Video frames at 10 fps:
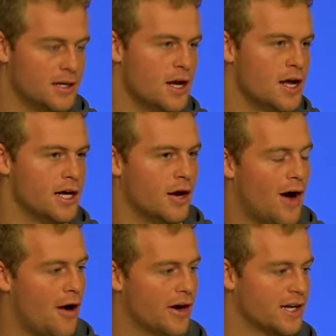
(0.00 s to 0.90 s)
and, you know,
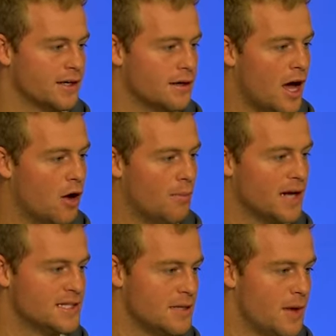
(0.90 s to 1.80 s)
how I can help
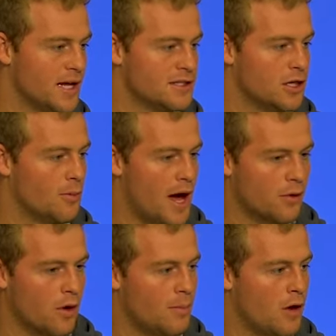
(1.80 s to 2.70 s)
my teammates, no matter
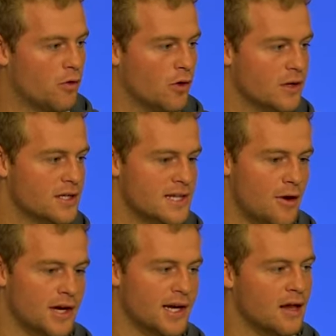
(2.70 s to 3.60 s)
what my role is, how
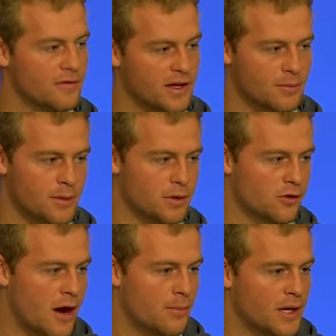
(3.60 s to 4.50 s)
I can elevate the people
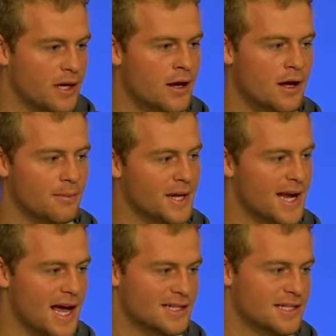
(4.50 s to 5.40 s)
around me, be an
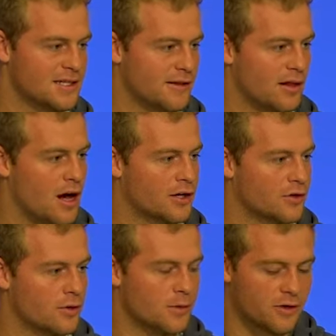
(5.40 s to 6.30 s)
asset to the locker
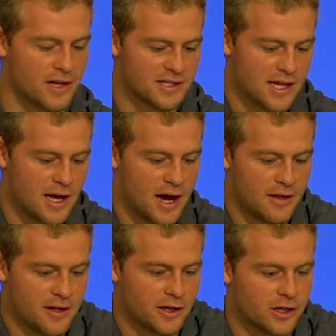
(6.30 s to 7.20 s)
room, or things that I
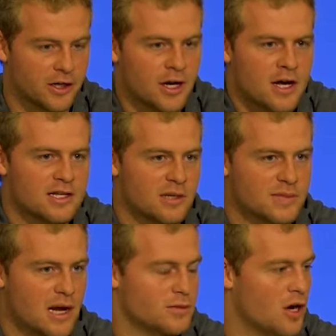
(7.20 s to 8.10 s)
think are
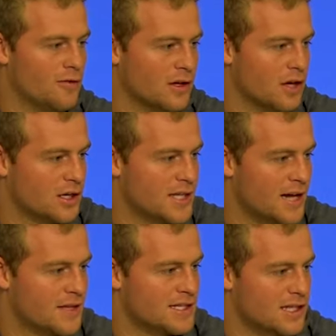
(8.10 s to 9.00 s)
sometimes overlooked
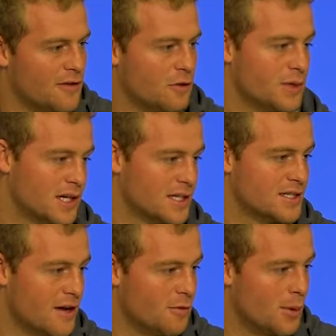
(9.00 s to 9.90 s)
at this level
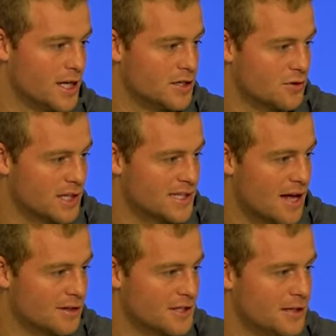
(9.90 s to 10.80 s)
because everybody is really
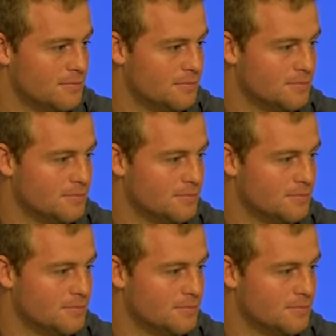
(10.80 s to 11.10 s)
talented.